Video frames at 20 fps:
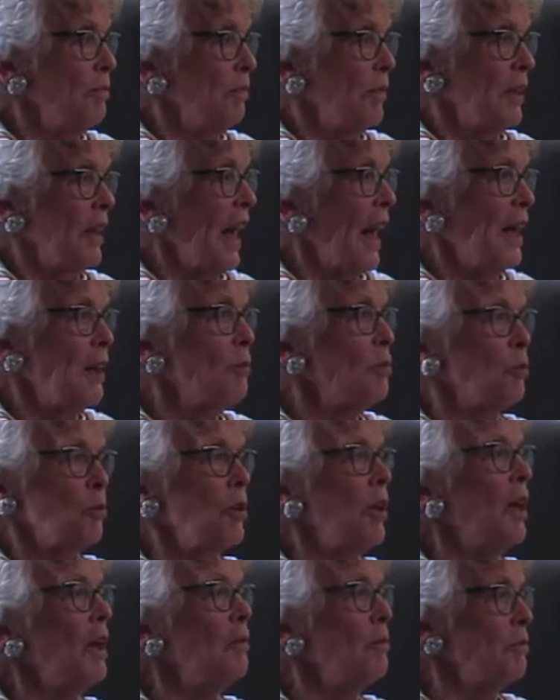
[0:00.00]
Canon
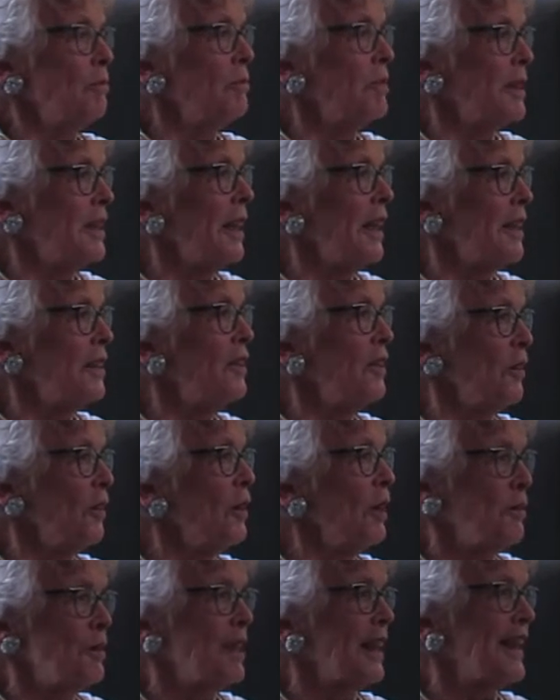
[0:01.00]
Prudhomme said, he
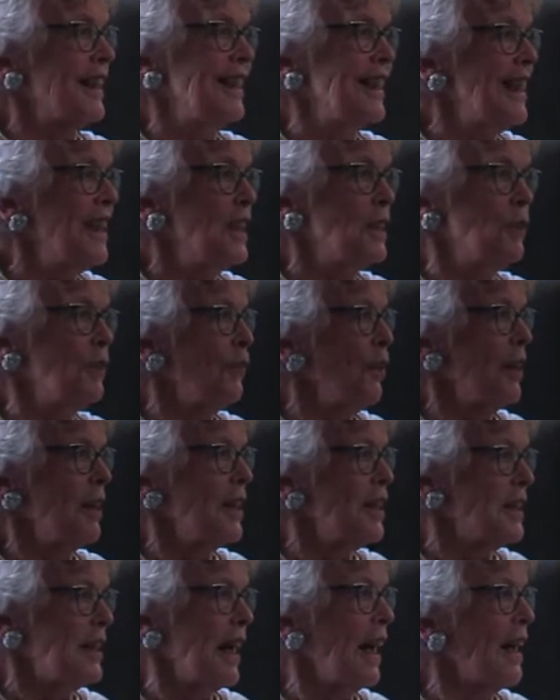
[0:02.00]
was the cleanest,
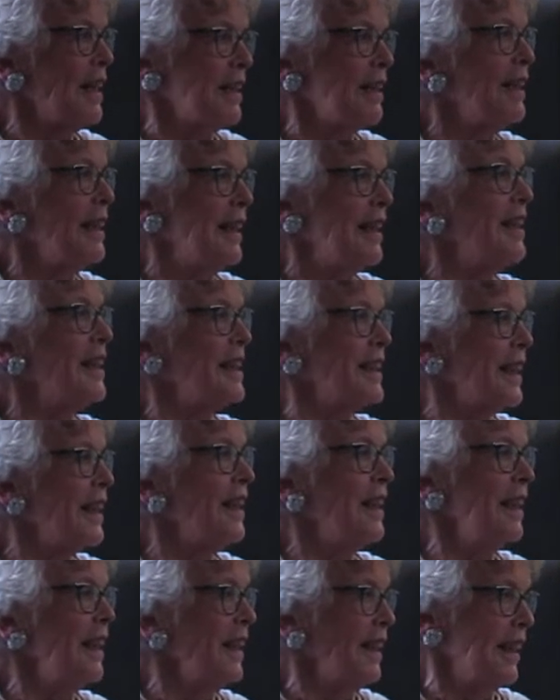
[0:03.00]
finest athlete in the
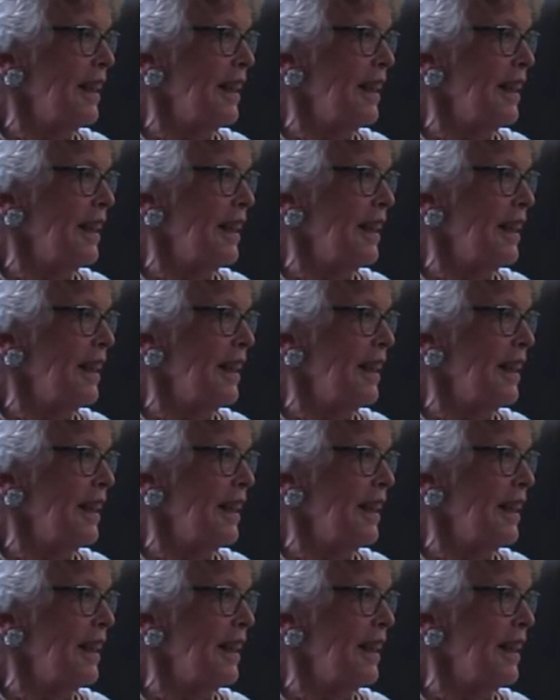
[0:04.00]
city, and